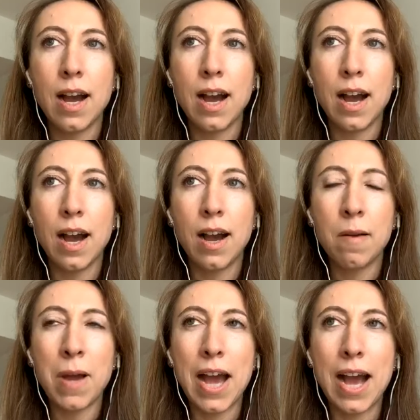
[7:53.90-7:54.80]

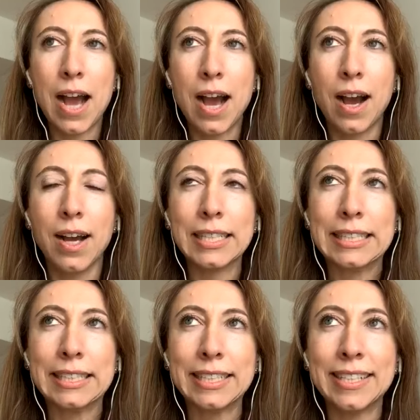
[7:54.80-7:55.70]
Um,
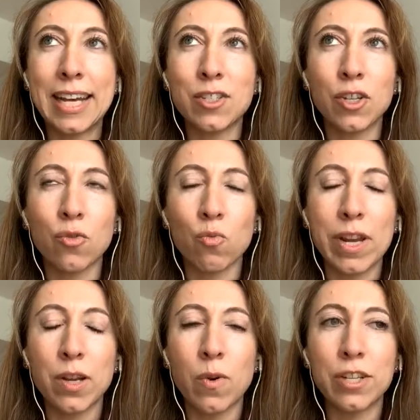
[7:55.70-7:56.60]
that's a
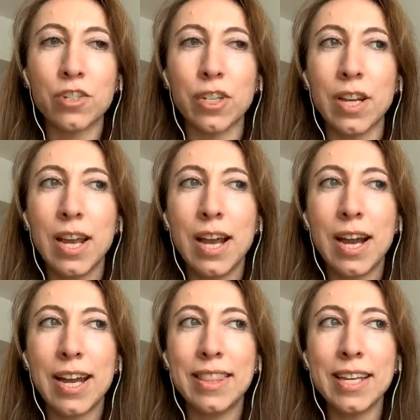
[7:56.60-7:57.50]
great question.
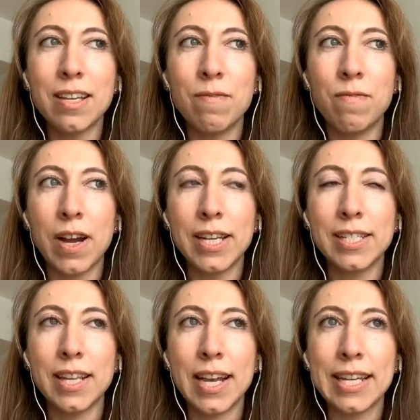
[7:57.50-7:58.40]
I think advice
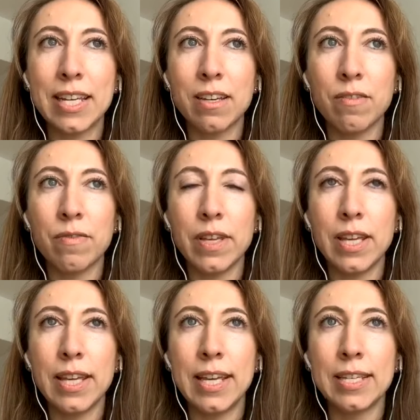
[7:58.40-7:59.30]
that I give
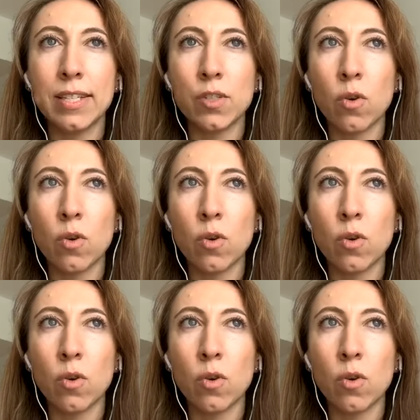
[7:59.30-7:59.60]
is sort of